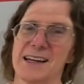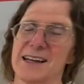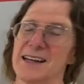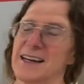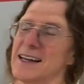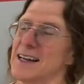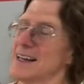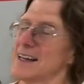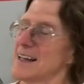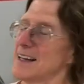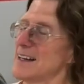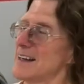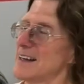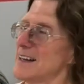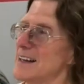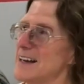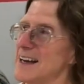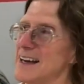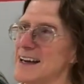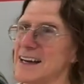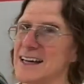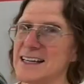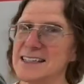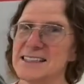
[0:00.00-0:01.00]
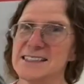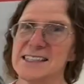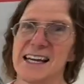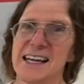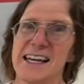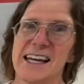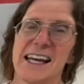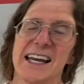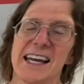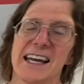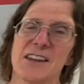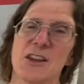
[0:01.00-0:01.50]
Hmm. Ah,
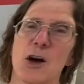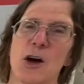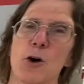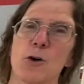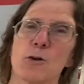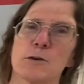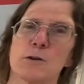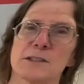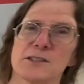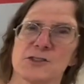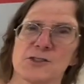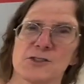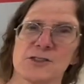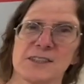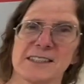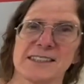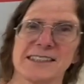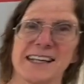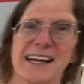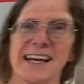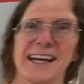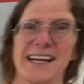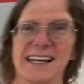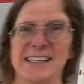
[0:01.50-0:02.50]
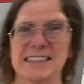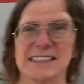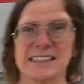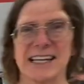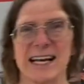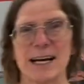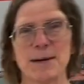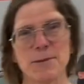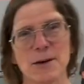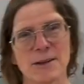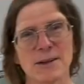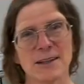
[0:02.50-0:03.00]
those are the days.
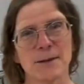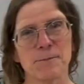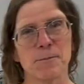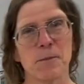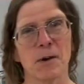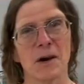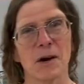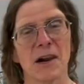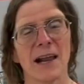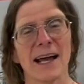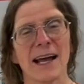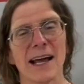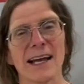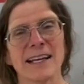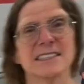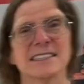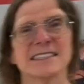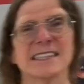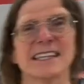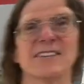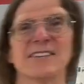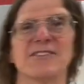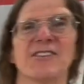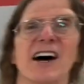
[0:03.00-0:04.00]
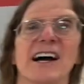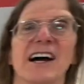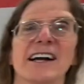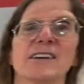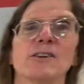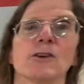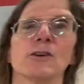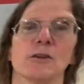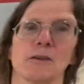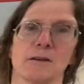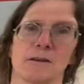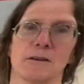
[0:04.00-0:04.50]
How about the plastic
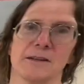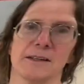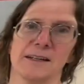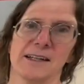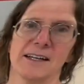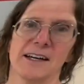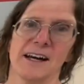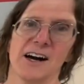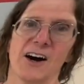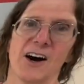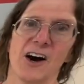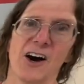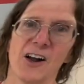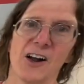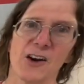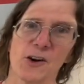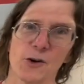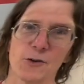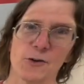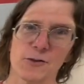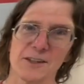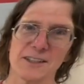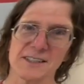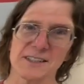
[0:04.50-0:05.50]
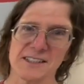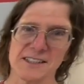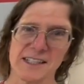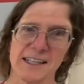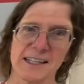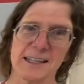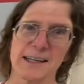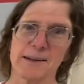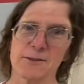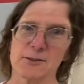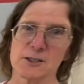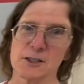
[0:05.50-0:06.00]
vinyl? all over the
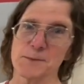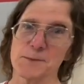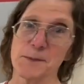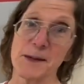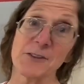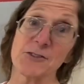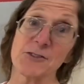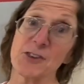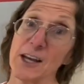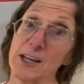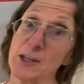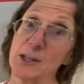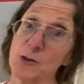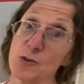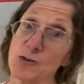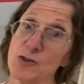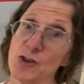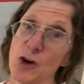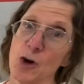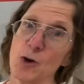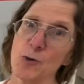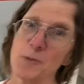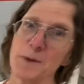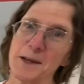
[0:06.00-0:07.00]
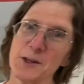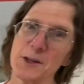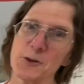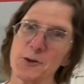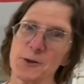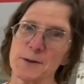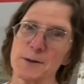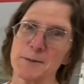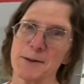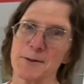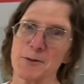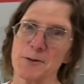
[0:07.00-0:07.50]
seat covers. PJ, you told me you
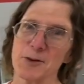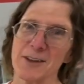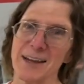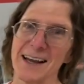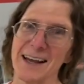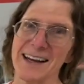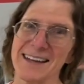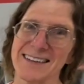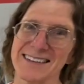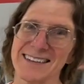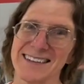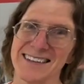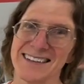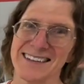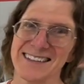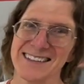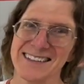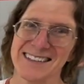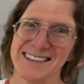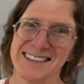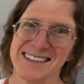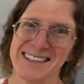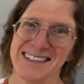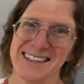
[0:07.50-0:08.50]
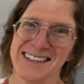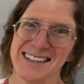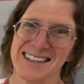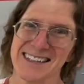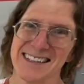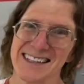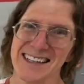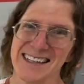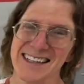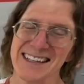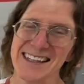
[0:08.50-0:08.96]
remember yeah, that. I do totally do that.